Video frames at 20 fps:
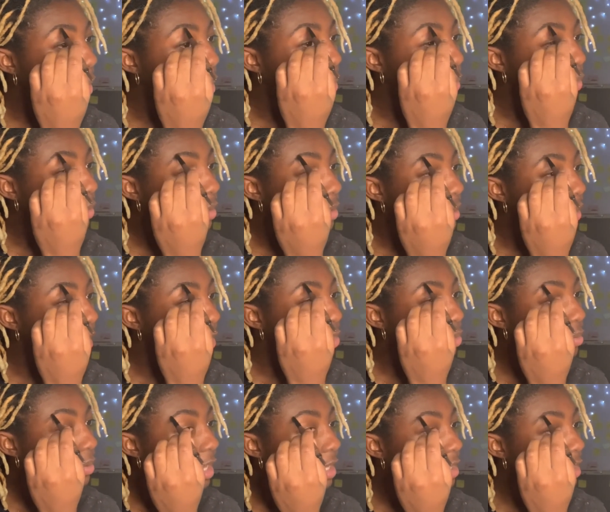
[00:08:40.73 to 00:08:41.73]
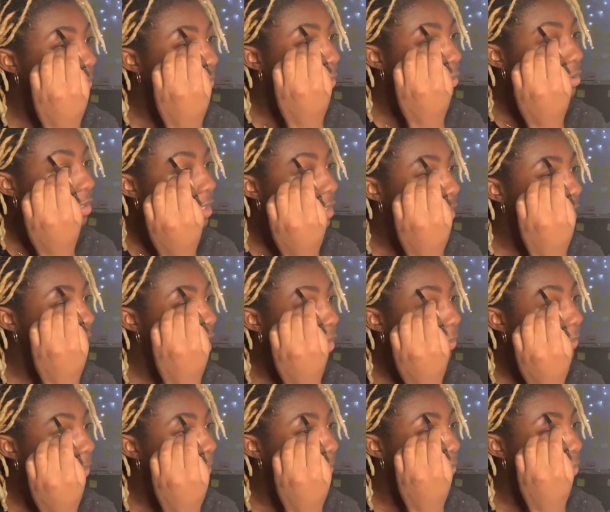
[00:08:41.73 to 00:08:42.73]
that you're not supposed to tell
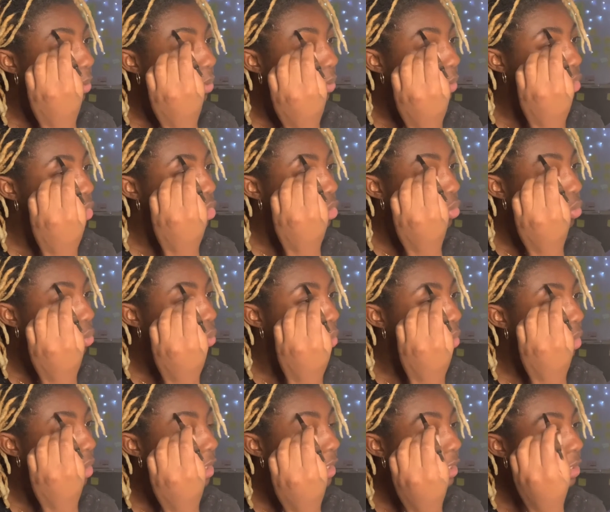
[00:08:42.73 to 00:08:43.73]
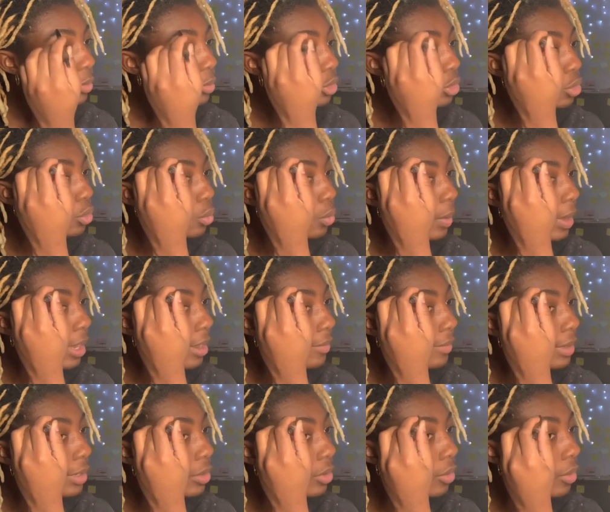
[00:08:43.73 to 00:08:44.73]
people what you want, what you
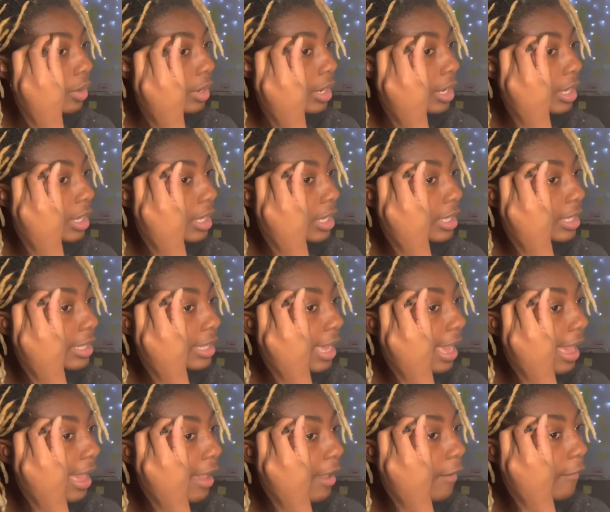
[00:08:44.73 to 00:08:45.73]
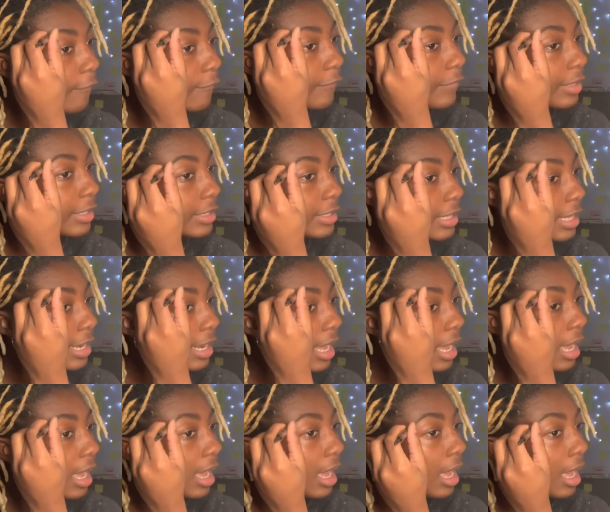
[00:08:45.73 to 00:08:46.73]
wearing, or your outfits and
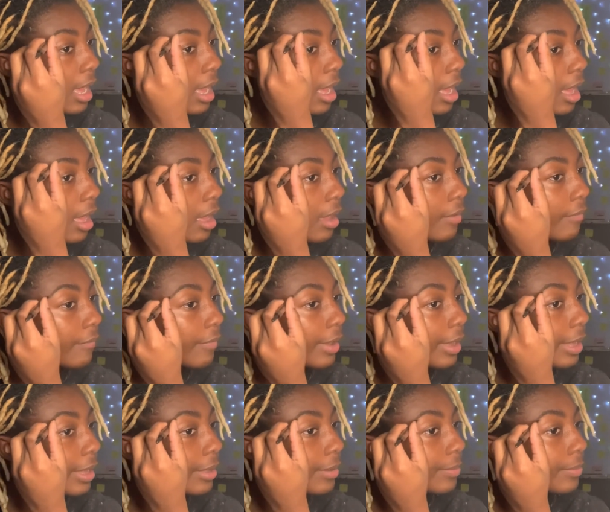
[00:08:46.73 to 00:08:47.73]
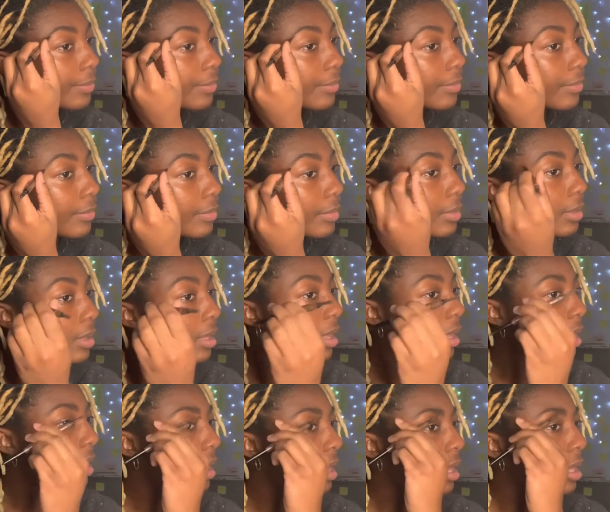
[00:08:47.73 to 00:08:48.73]
right?
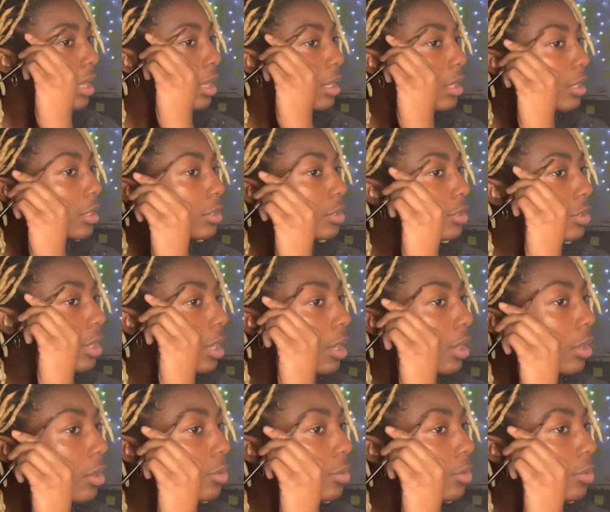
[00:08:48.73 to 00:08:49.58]
So